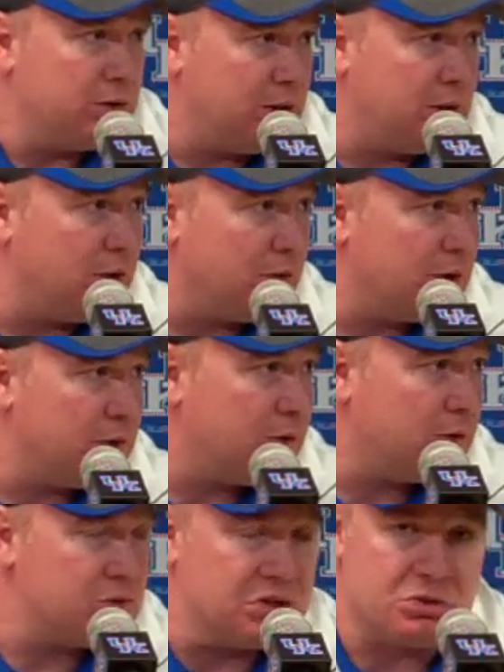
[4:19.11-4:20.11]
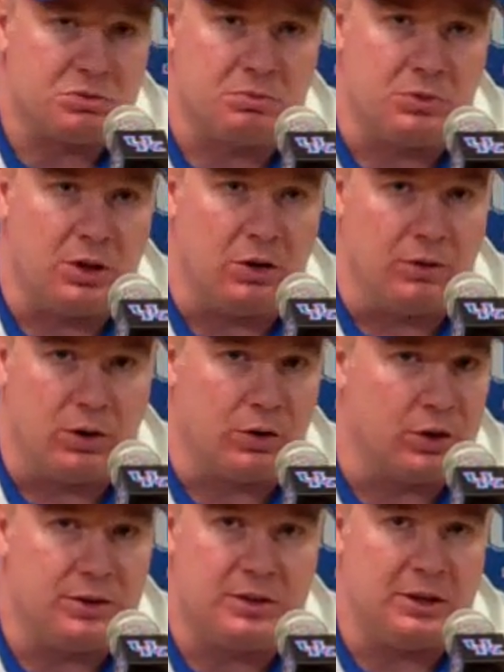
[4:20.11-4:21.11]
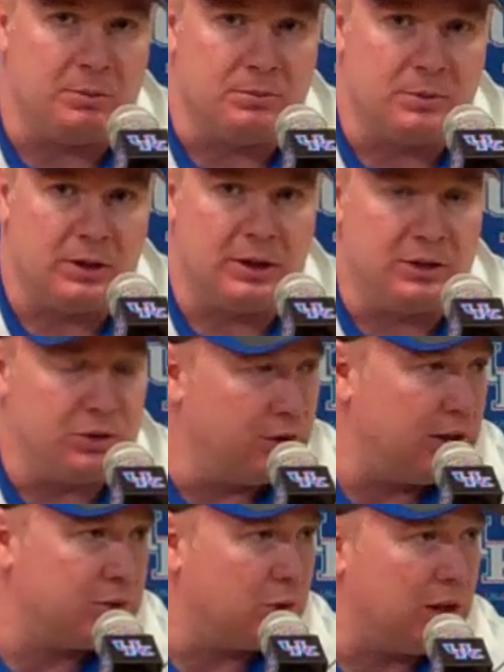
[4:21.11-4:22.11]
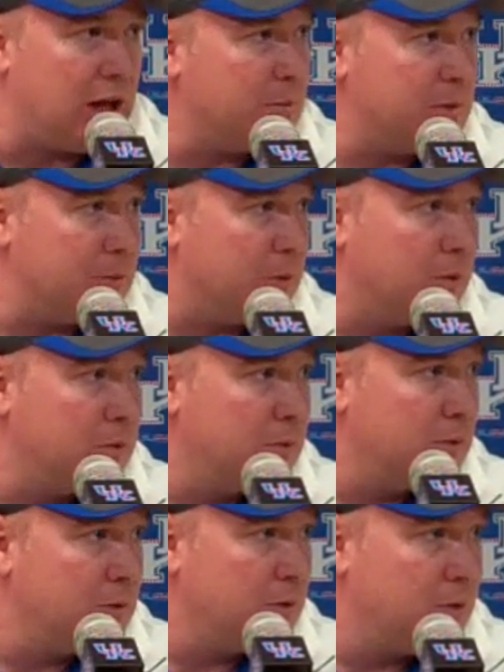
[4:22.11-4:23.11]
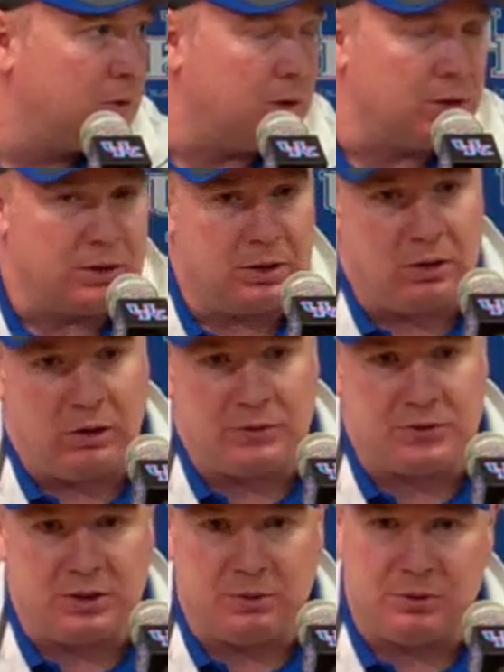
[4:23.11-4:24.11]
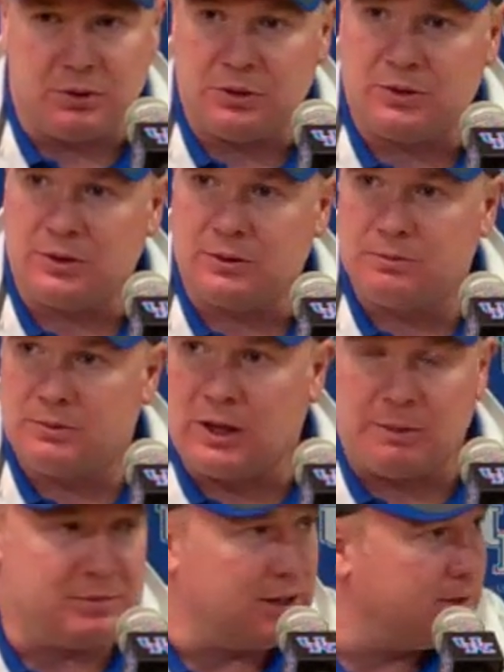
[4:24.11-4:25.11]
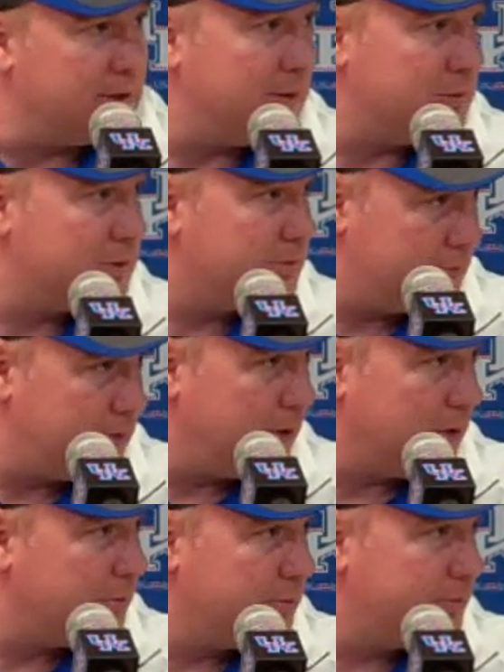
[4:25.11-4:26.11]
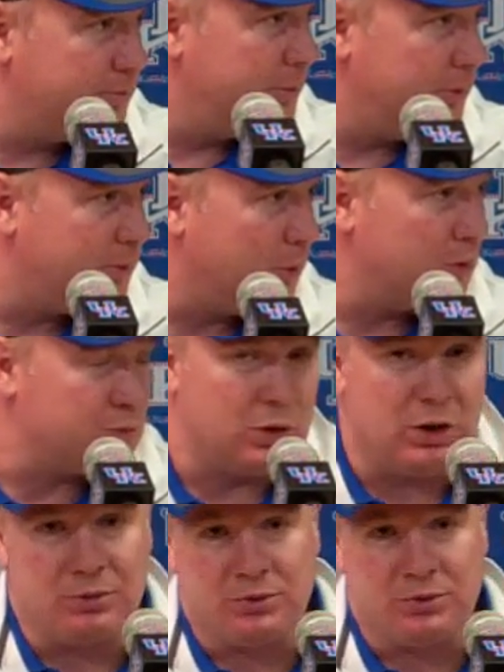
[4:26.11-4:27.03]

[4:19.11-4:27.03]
You know, they're a good team, and they do that to a lot of people. I've seen them do it to top 10 teams, before as well.